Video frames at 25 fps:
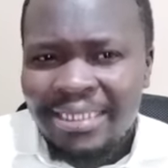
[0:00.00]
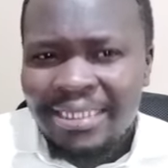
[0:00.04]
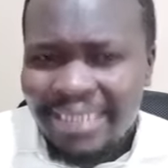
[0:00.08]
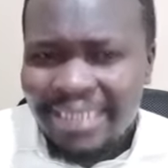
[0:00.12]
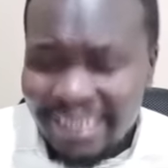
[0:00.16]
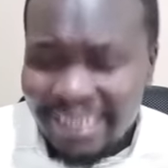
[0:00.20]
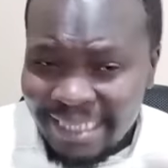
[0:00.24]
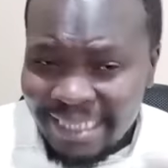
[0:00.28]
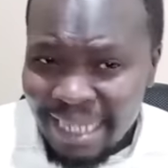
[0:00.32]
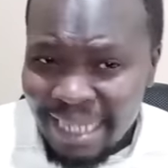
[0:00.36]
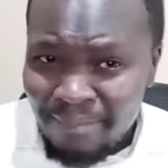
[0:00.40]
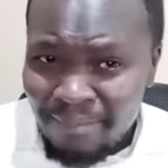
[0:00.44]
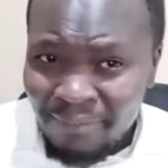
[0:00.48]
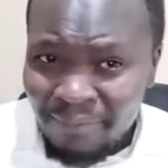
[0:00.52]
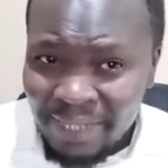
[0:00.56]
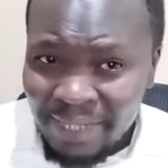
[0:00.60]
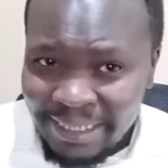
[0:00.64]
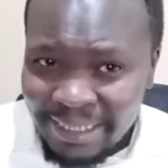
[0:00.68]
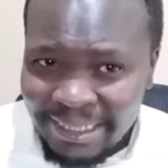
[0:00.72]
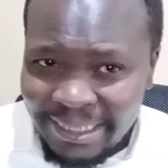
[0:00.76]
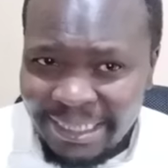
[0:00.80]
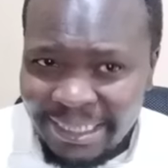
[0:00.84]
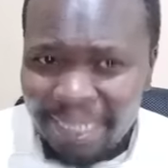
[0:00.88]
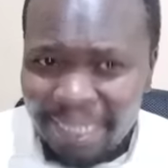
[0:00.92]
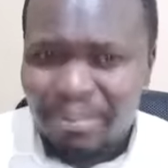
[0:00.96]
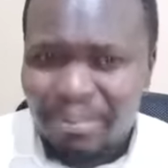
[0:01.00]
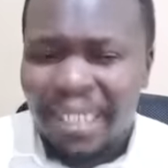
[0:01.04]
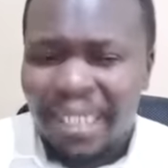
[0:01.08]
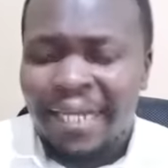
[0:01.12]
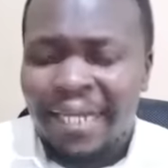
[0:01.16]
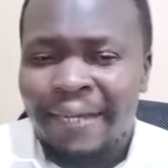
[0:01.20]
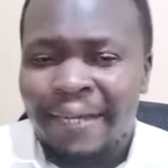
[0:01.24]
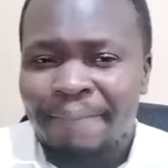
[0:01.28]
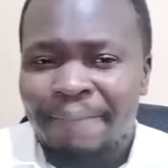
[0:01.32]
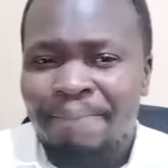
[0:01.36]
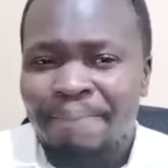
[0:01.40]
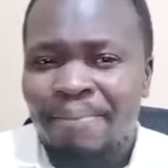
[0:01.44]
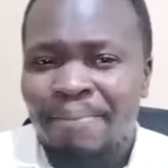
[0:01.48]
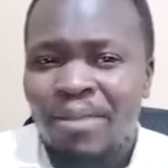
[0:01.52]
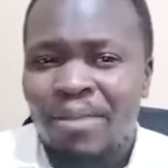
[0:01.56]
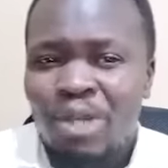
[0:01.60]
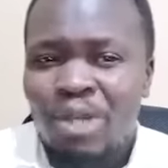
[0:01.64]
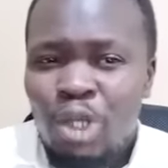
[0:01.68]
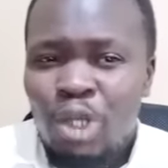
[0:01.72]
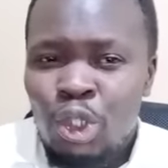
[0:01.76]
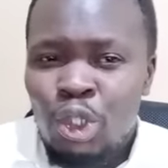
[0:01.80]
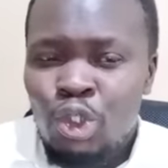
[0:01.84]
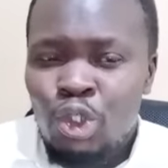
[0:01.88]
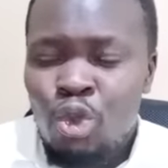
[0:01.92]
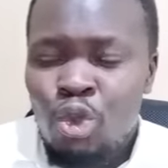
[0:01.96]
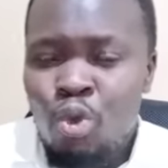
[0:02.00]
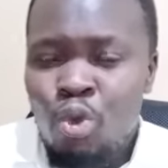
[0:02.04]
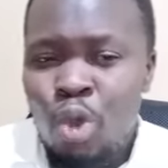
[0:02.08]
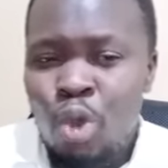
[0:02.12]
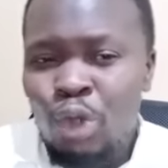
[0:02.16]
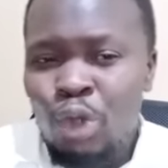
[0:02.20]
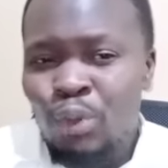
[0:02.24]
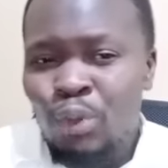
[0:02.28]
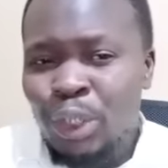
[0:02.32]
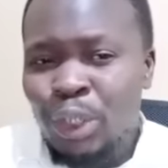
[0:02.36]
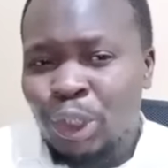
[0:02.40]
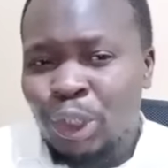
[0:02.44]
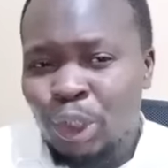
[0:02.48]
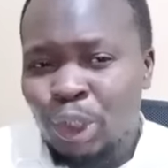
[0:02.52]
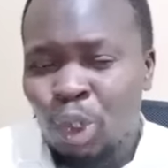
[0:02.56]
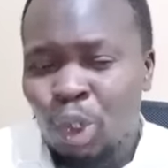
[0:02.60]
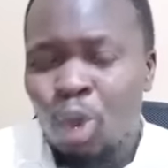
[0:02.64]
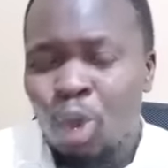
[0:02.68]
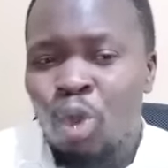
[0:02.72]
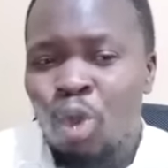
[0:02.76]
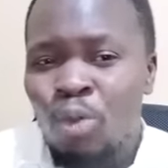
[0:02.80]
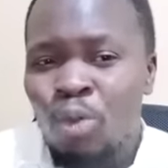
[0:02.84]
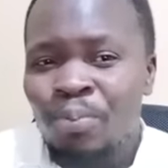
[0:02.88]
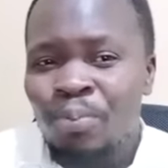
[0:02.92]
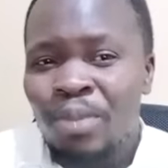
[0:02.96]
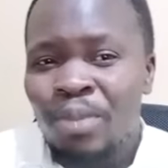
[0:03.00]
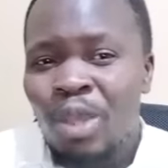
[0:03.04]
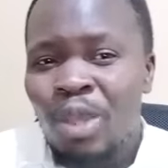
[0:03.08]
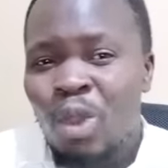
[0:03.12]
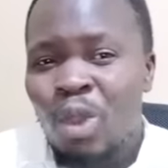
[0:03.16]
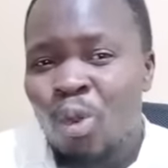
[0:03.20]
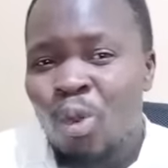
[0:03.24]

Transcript: something similar to what we saw